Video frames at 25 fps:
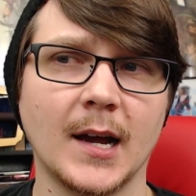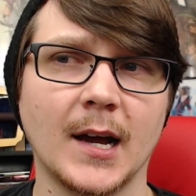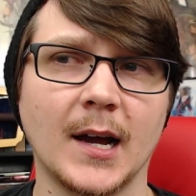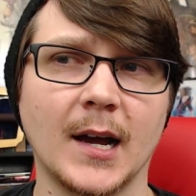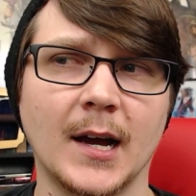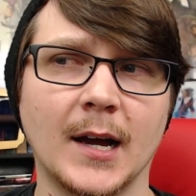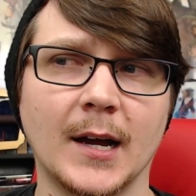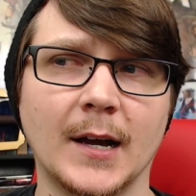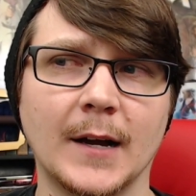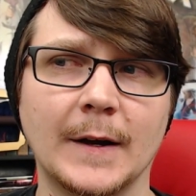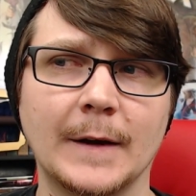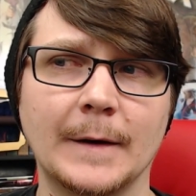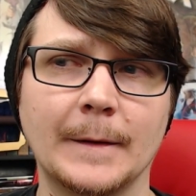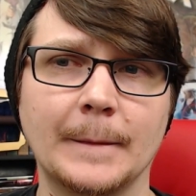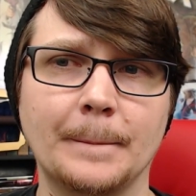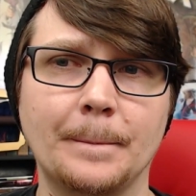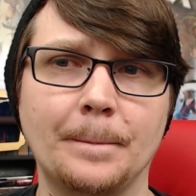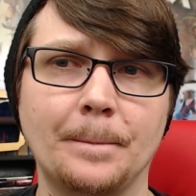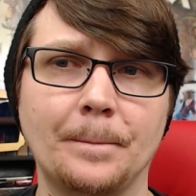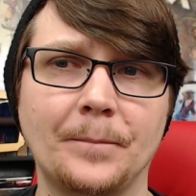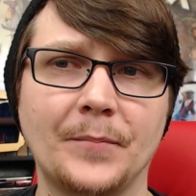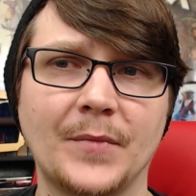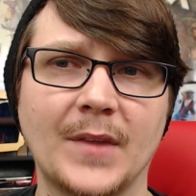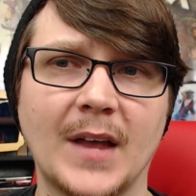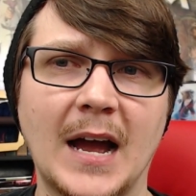um,
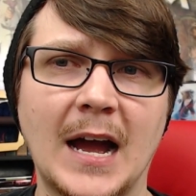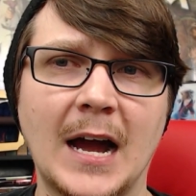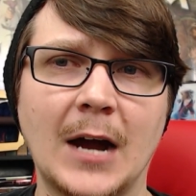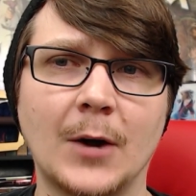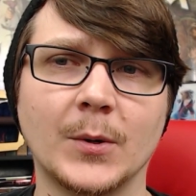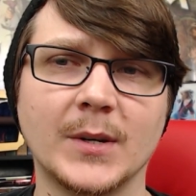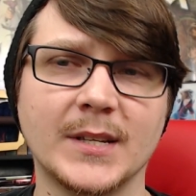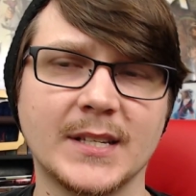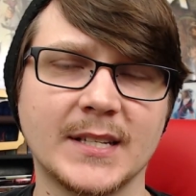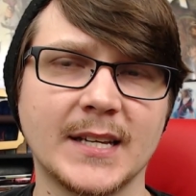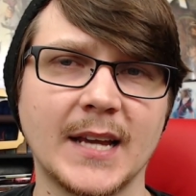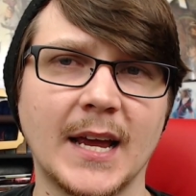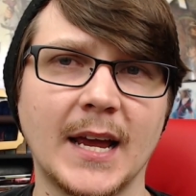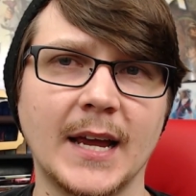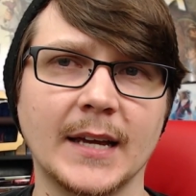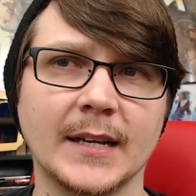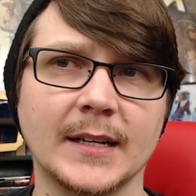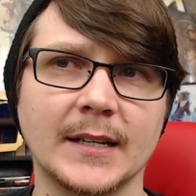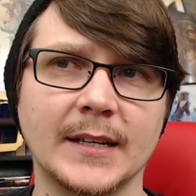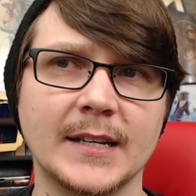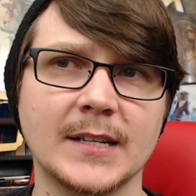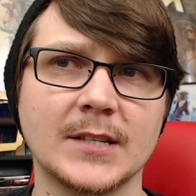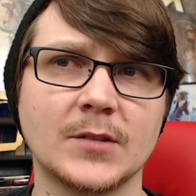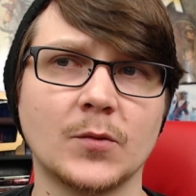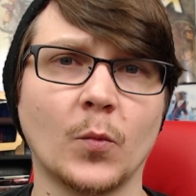I would say at
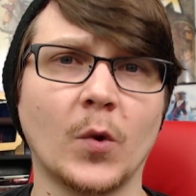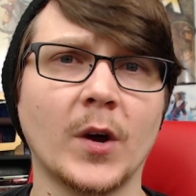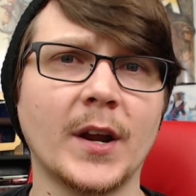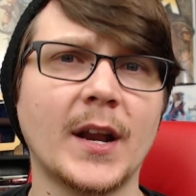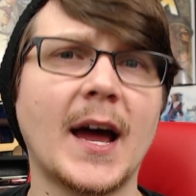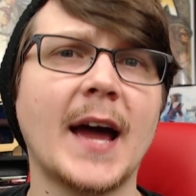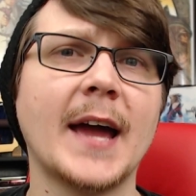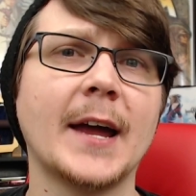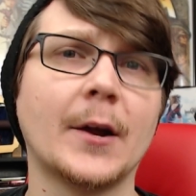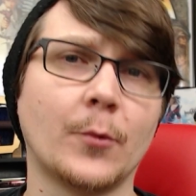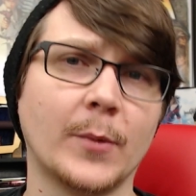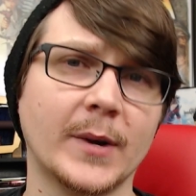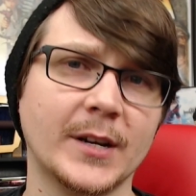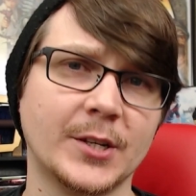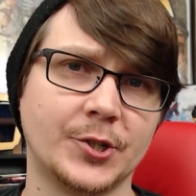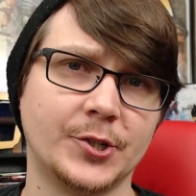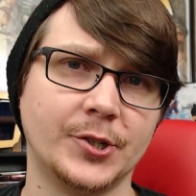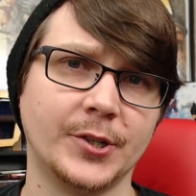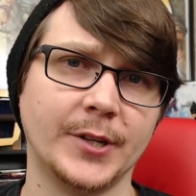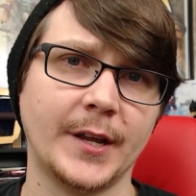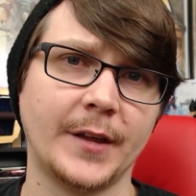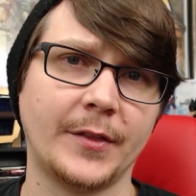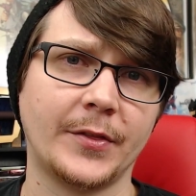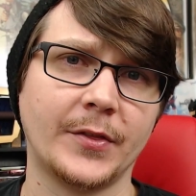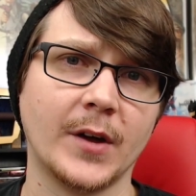least what I
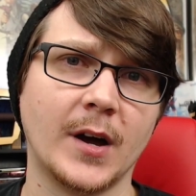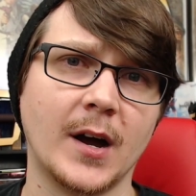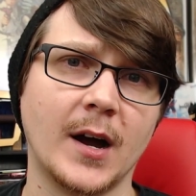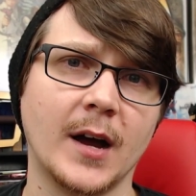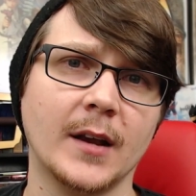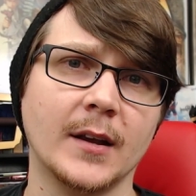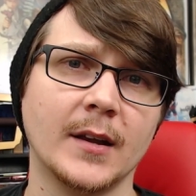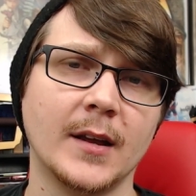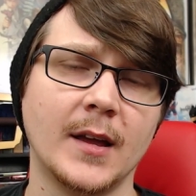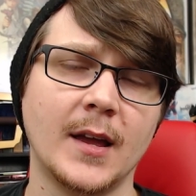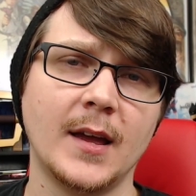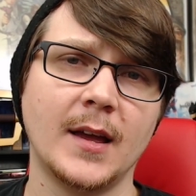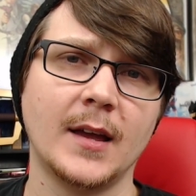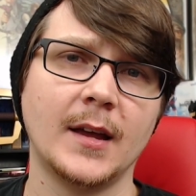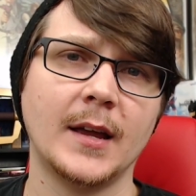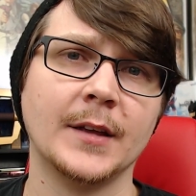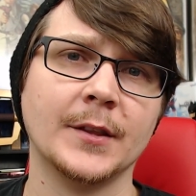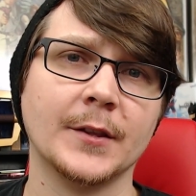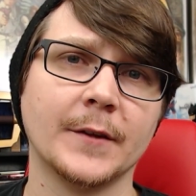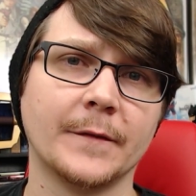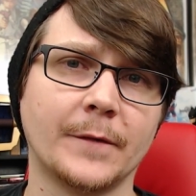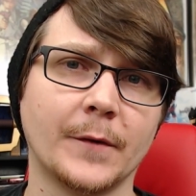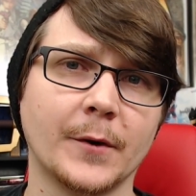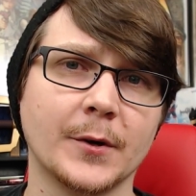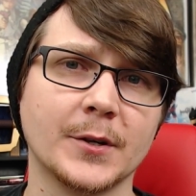originally thought in
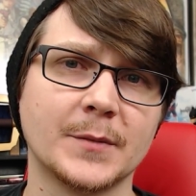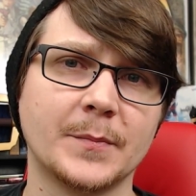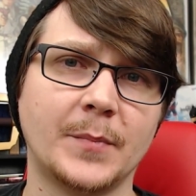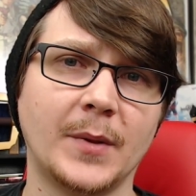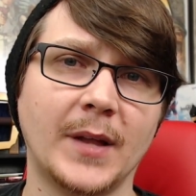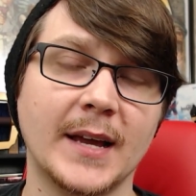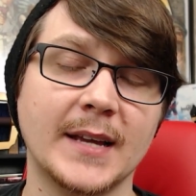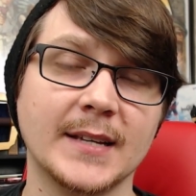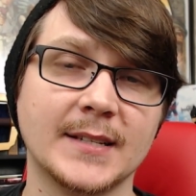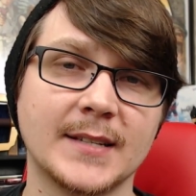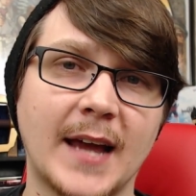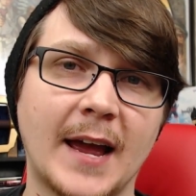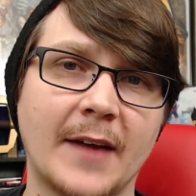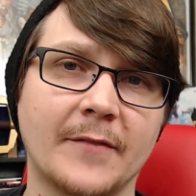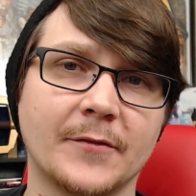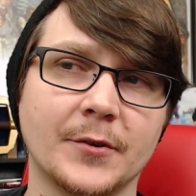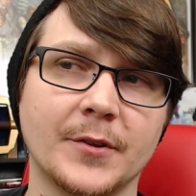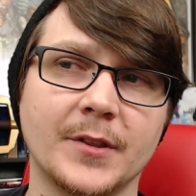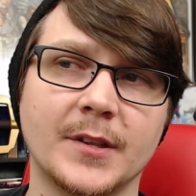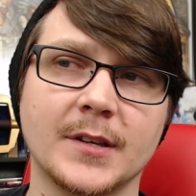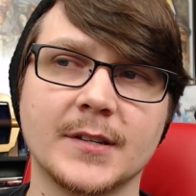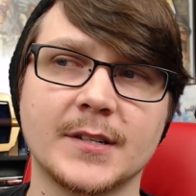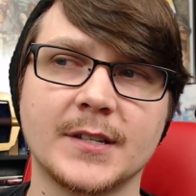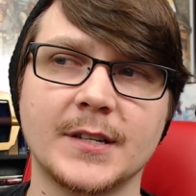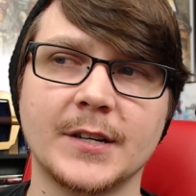the first place after
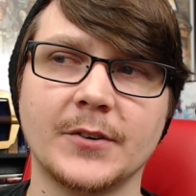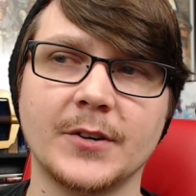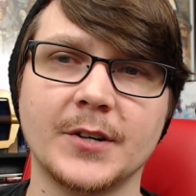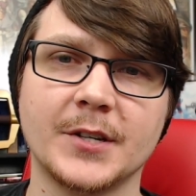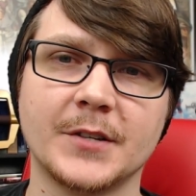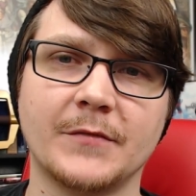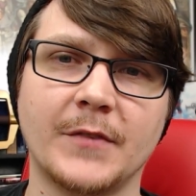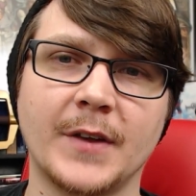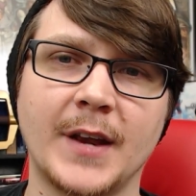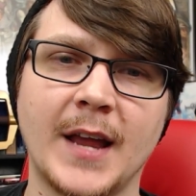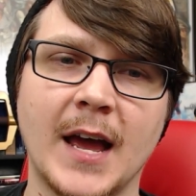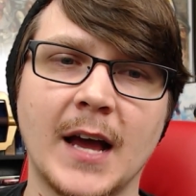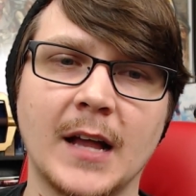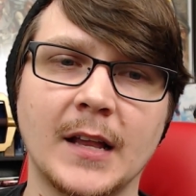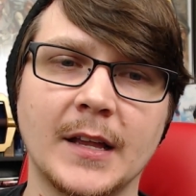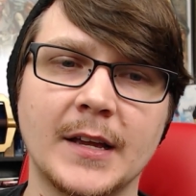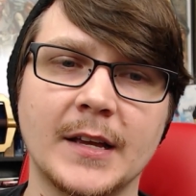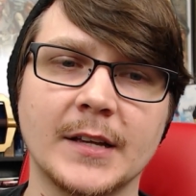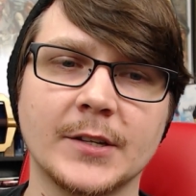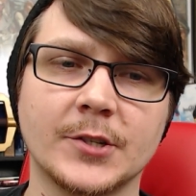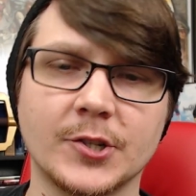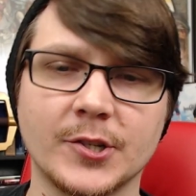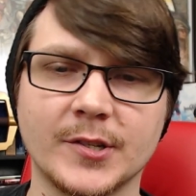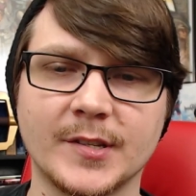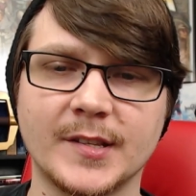this series finale
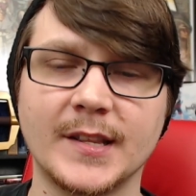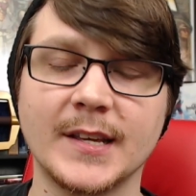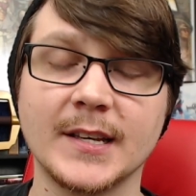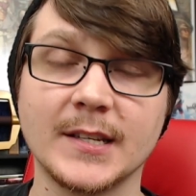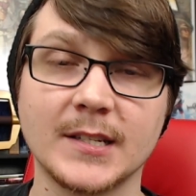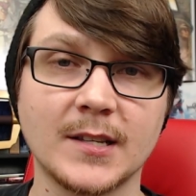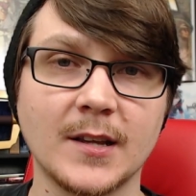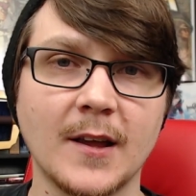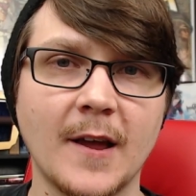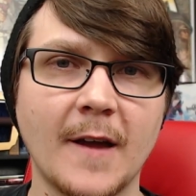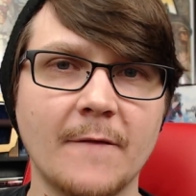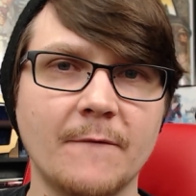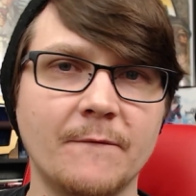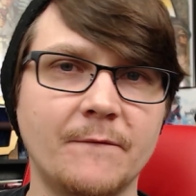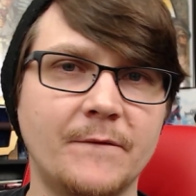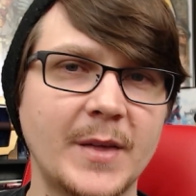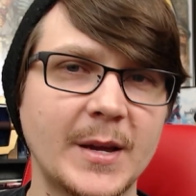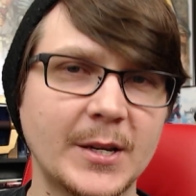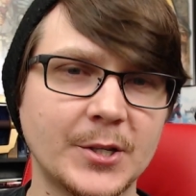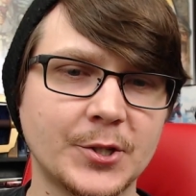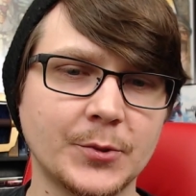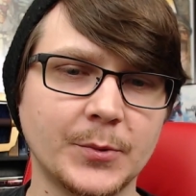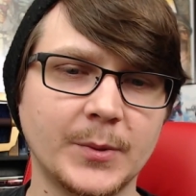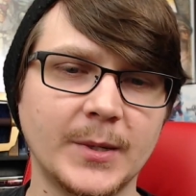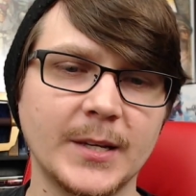is just this
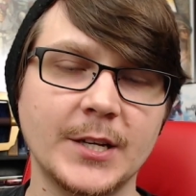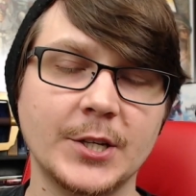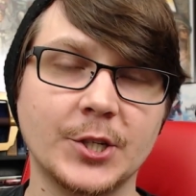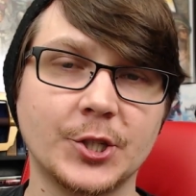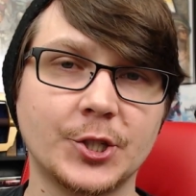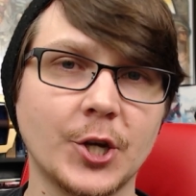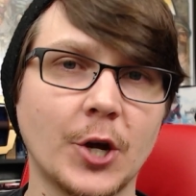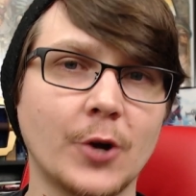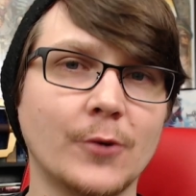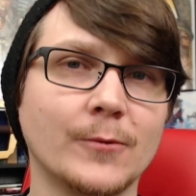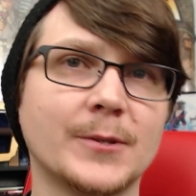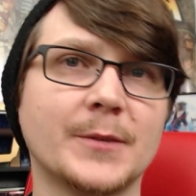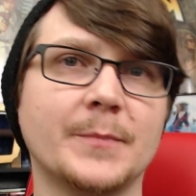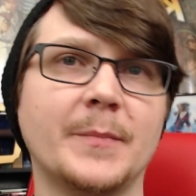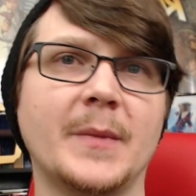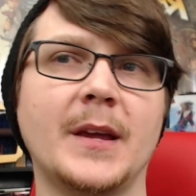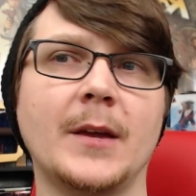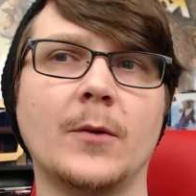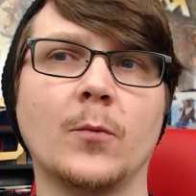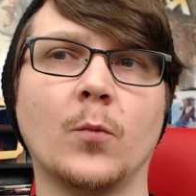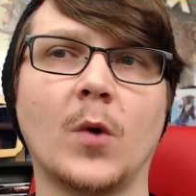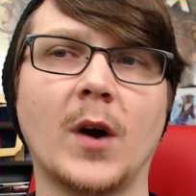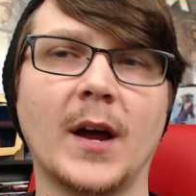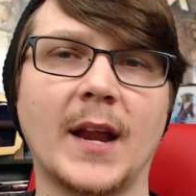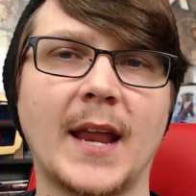visually shows me
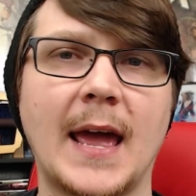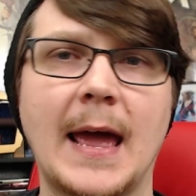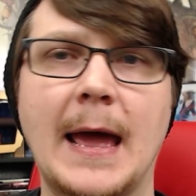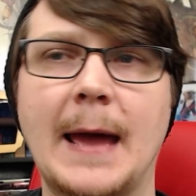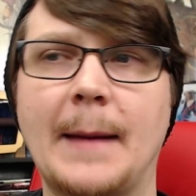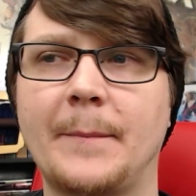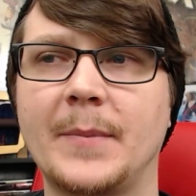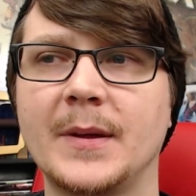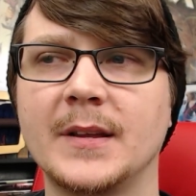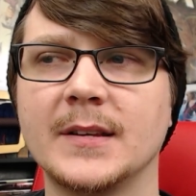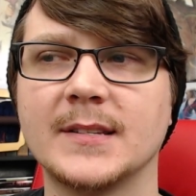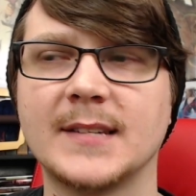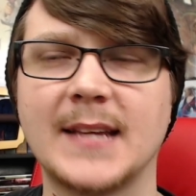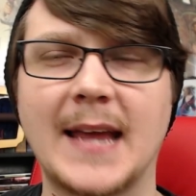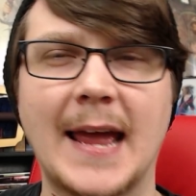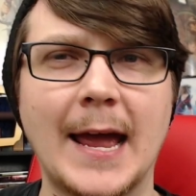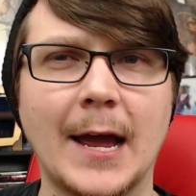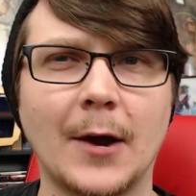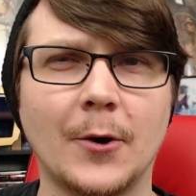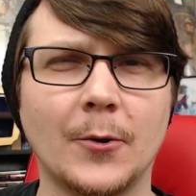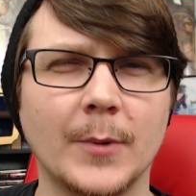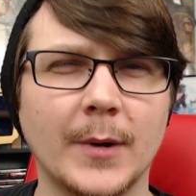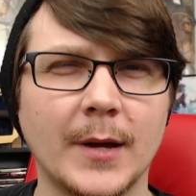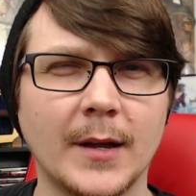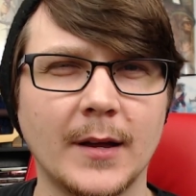what happens,
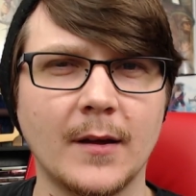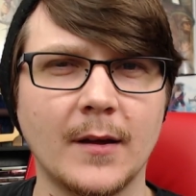how